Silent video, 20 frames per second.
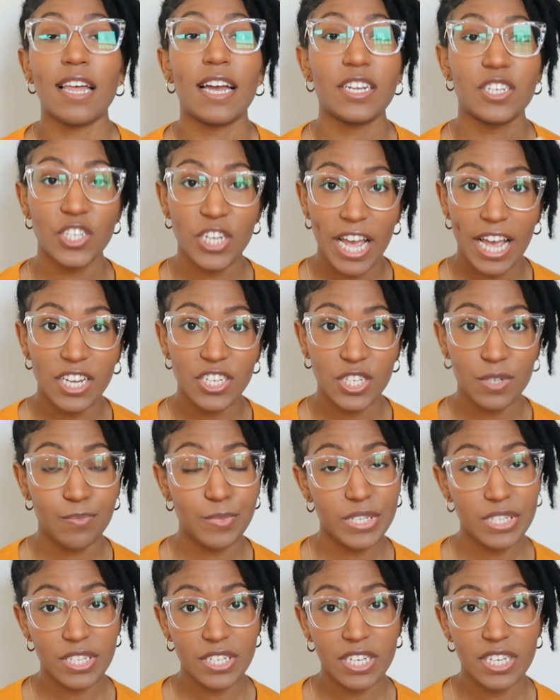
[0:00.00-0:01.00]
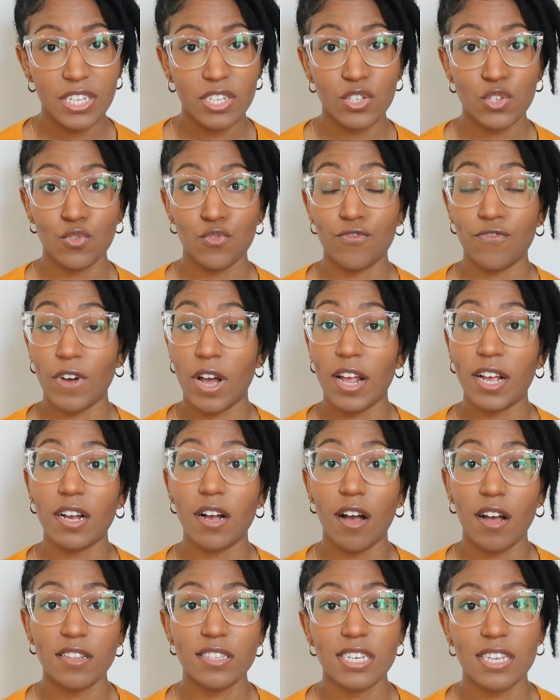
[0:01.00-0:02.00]
like GPT to find
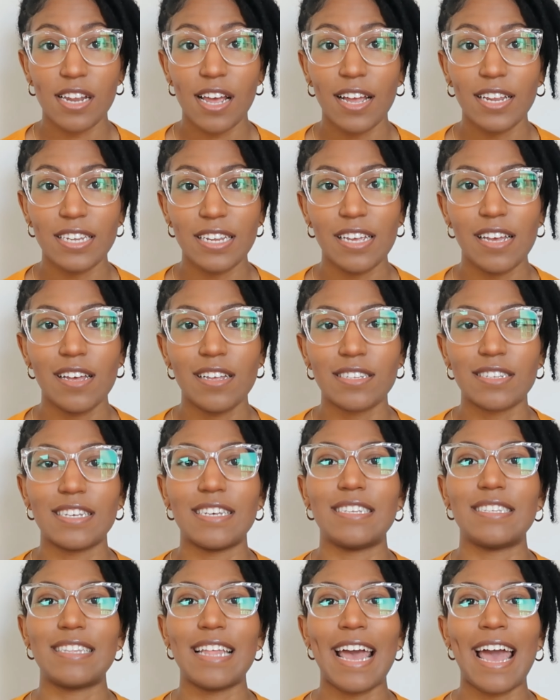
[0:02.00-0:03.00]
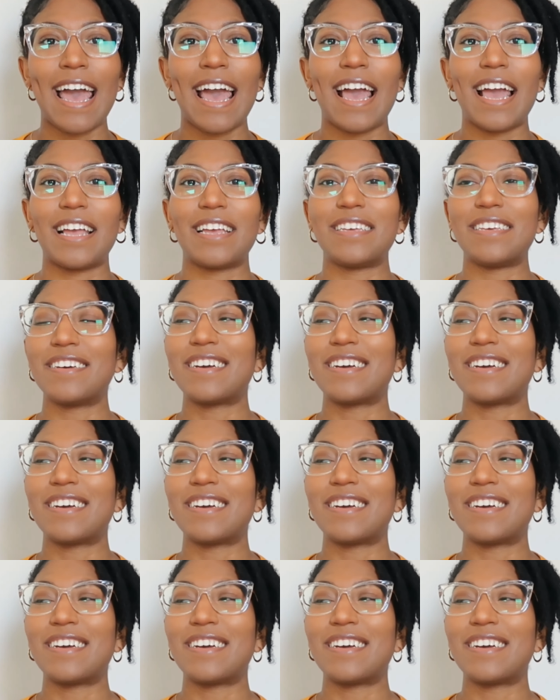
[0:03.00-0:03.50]
content ideas is that